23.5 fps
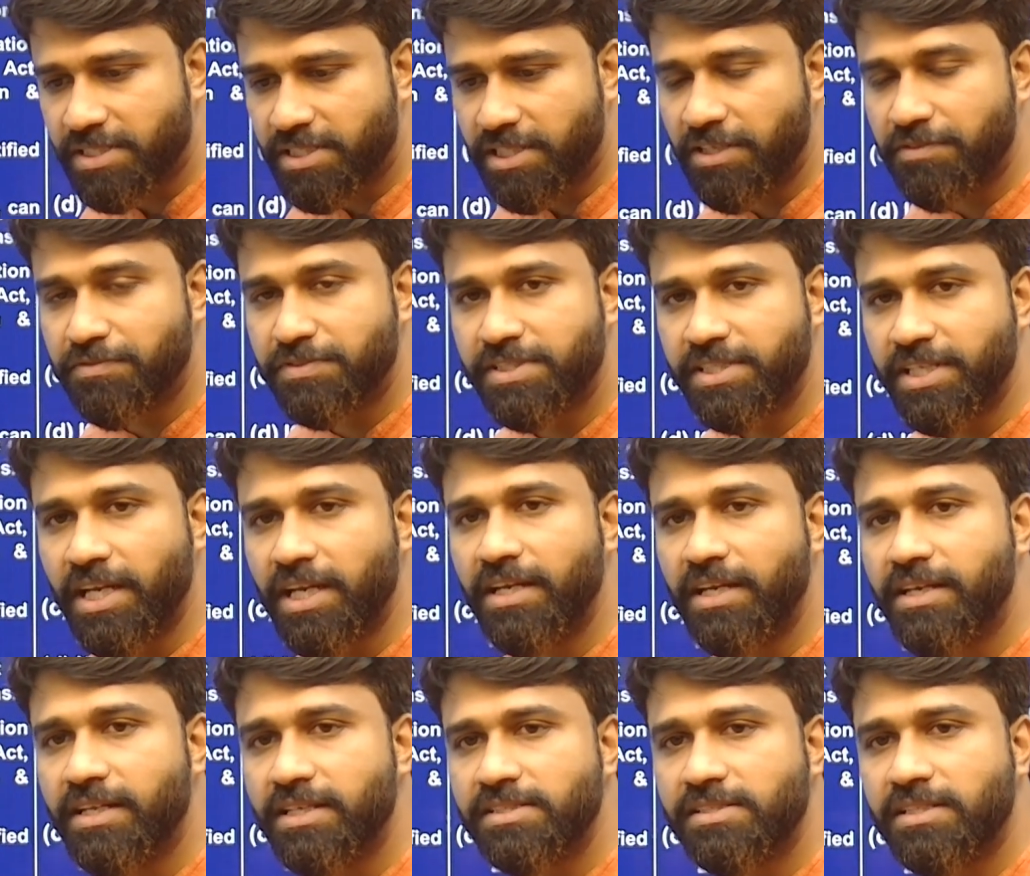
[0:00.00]
If
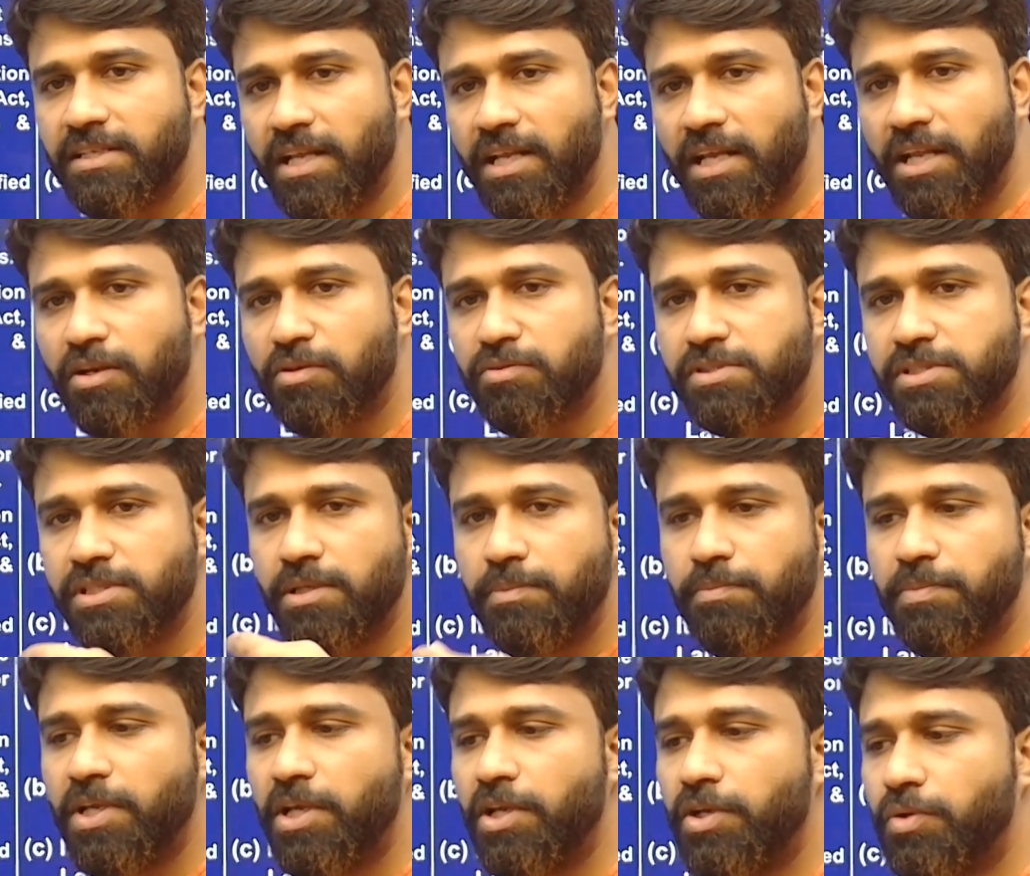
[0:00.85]
state does not allow
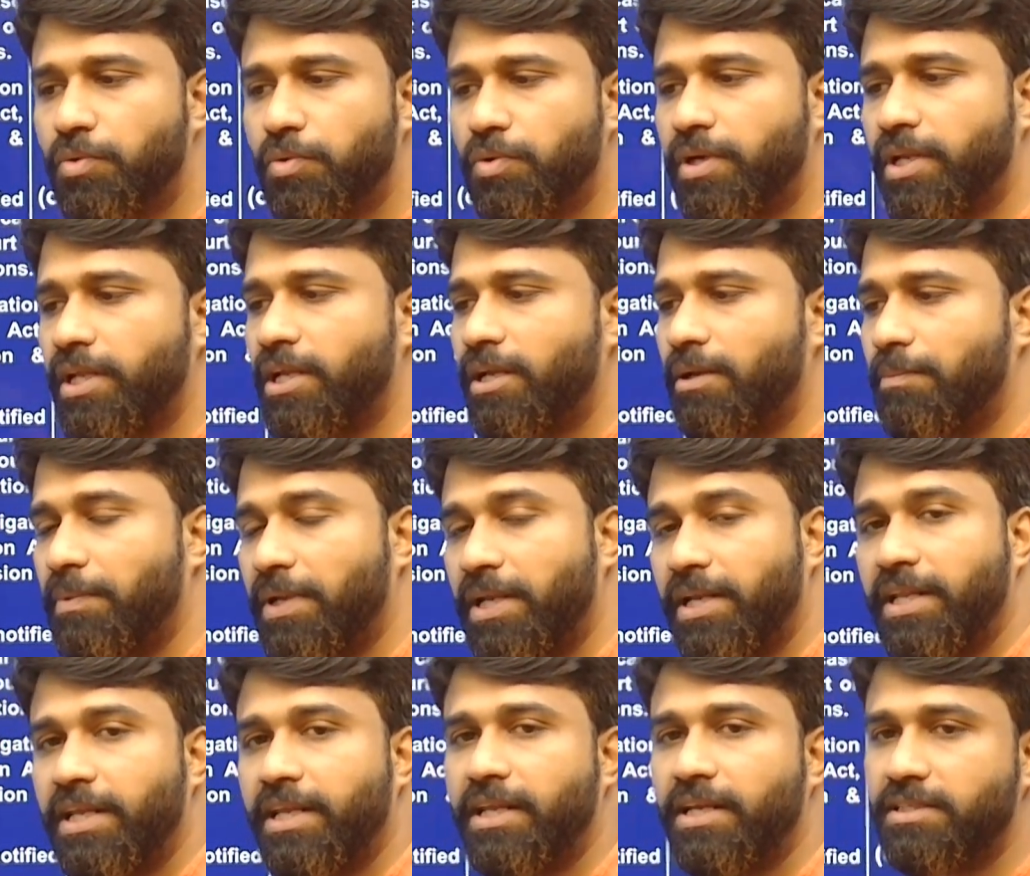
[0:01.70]
CBI to take up
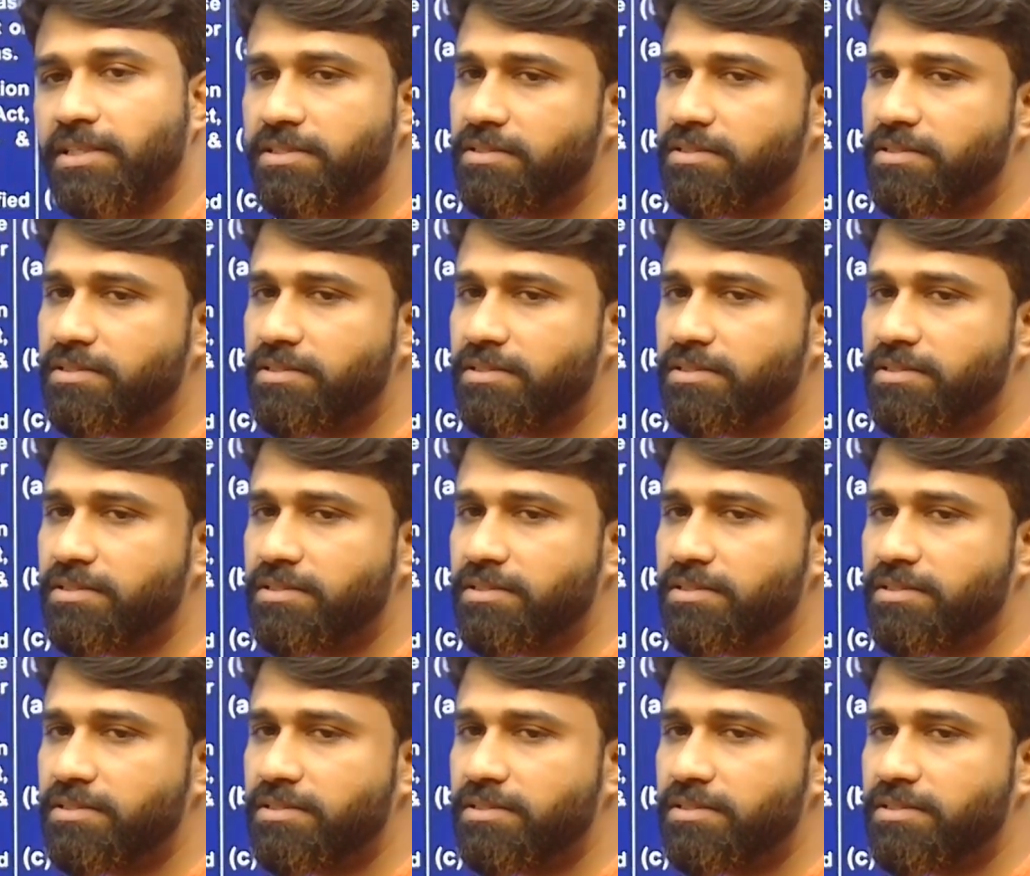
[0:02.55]
any case,